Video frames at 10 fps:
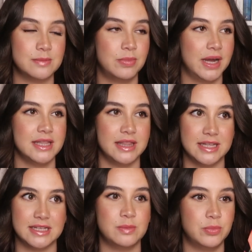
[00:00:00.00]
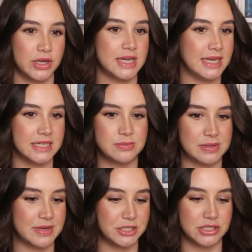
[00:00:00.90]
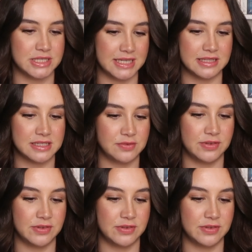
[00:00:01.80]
but this book needed to be mentioned in this